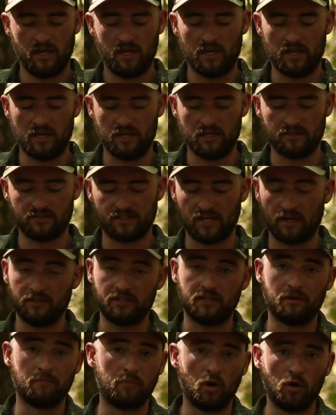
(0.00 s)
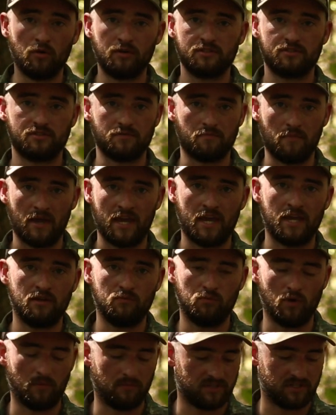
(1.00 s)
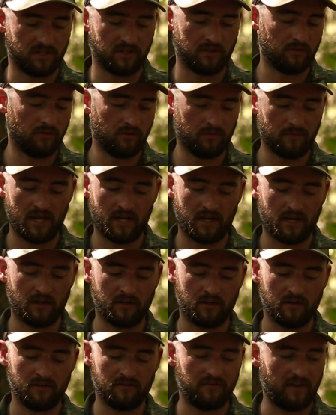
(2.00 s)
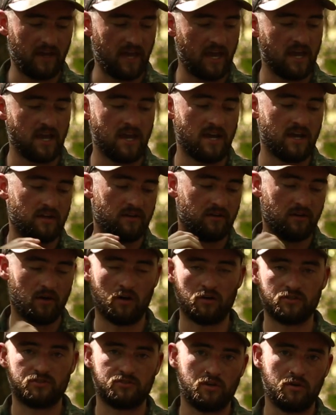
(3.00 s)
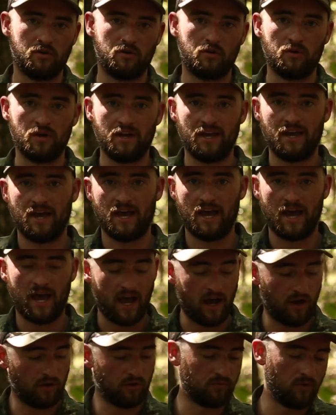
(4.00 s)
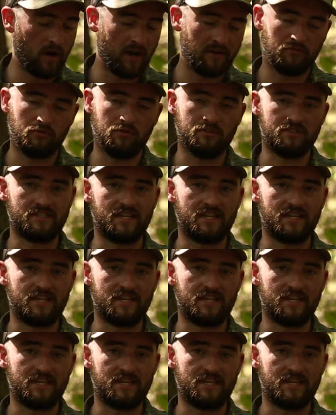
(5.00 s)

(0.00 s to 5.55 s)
is how the components are made, what material they're made out of, and also how the rifle is